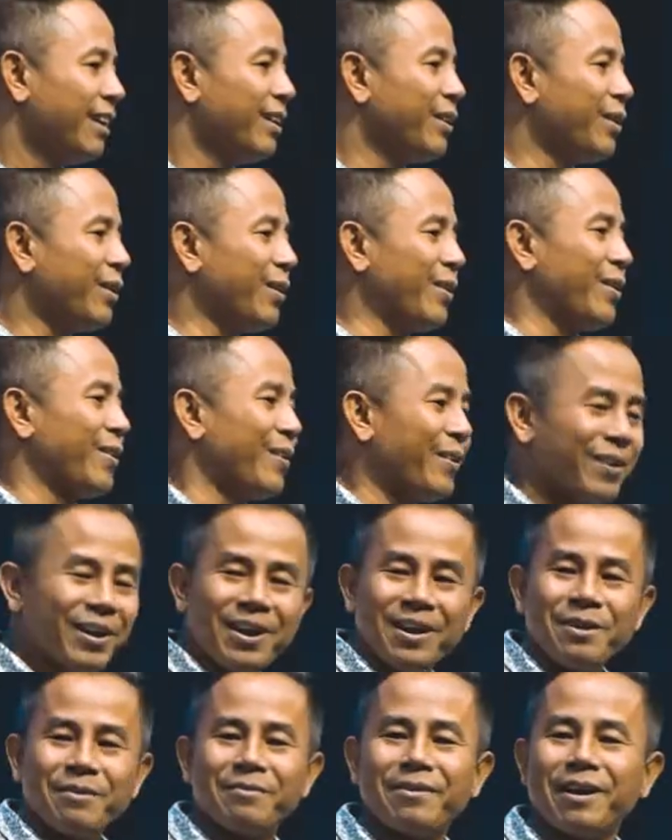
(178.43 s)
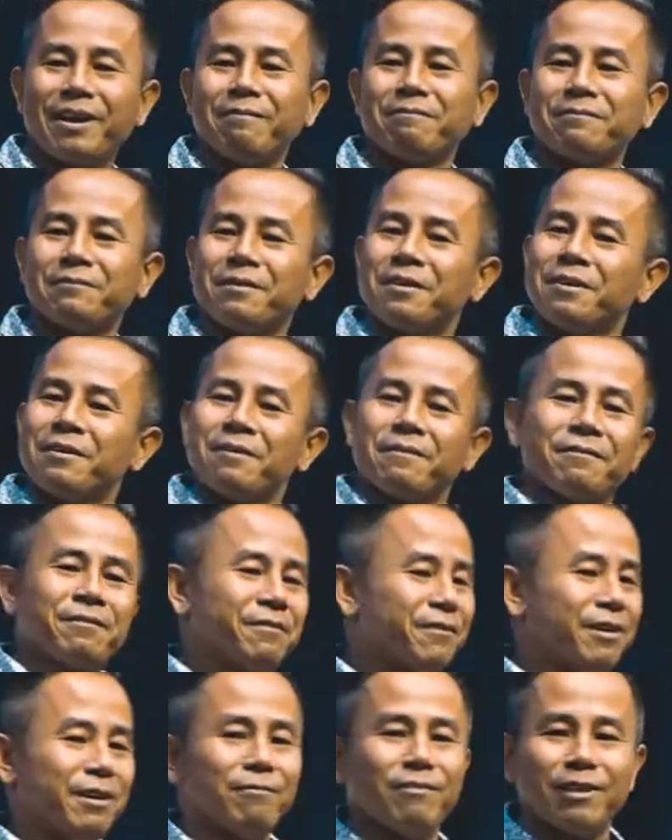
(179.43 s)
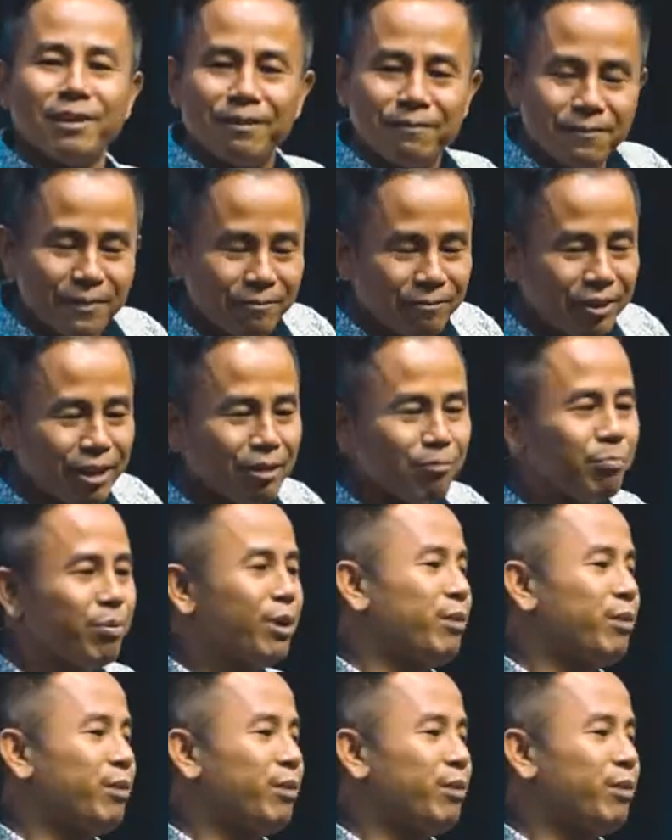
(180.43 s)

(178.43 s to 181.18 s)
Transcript: You know, we have 7 to 15